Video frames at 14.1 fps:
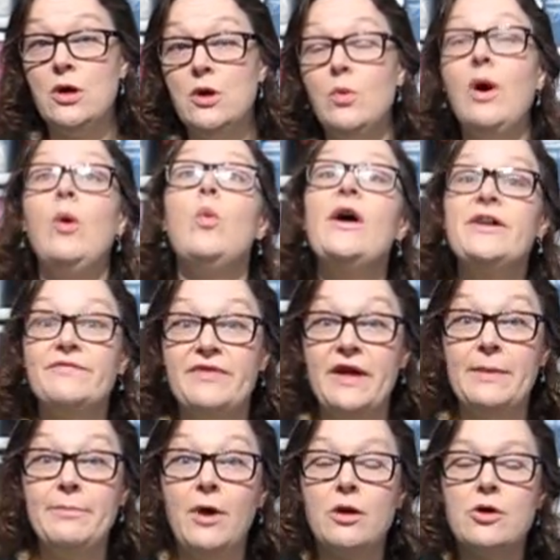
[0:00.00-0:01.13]
Well, one of
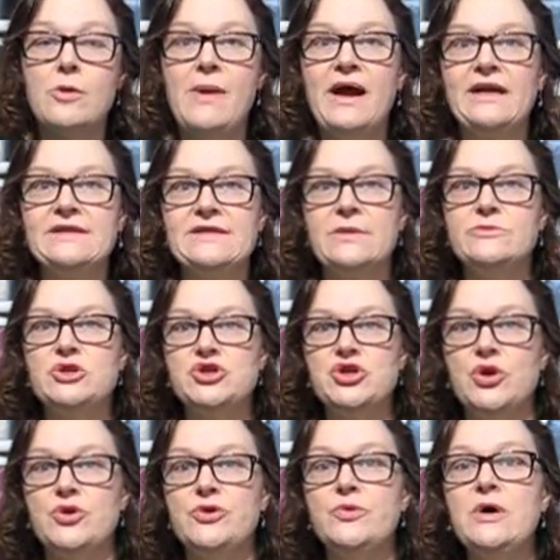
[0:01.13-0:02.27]
them I'll go back in time to show
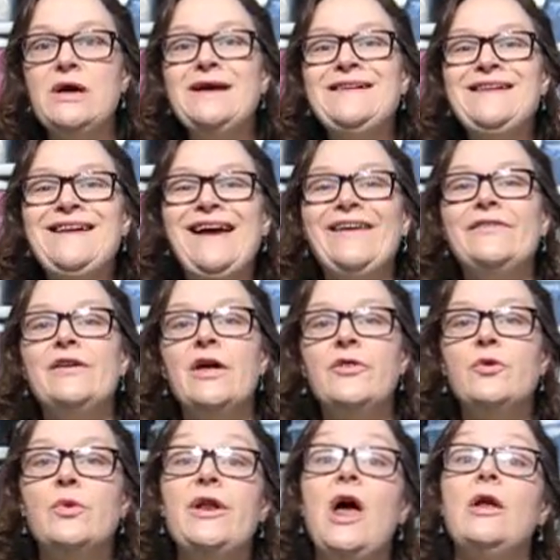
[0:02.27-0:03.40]
you, and the other
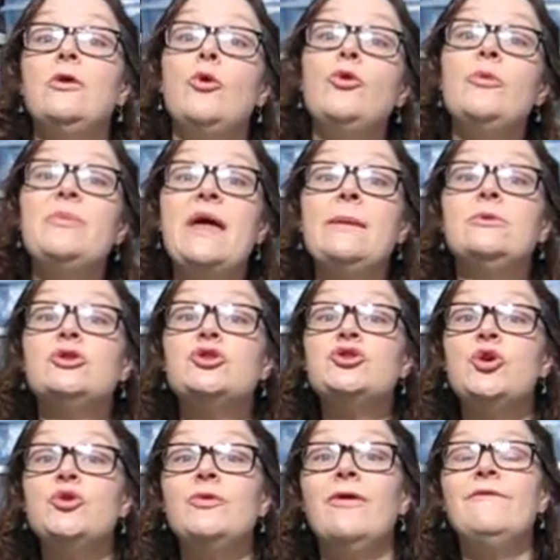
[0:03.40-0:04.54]
one I'll only be able to show
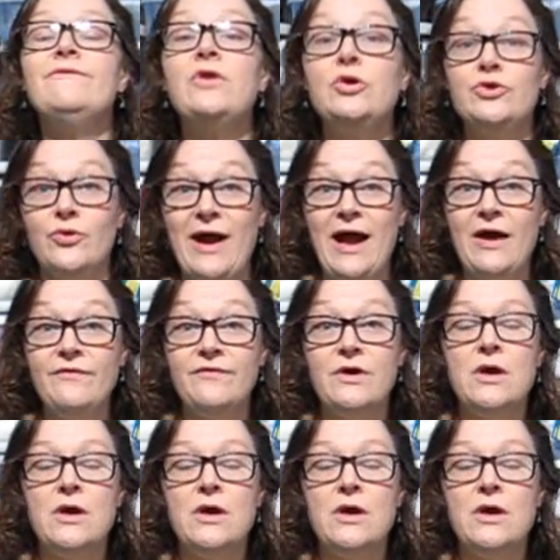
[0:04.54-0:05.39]
you a photograph.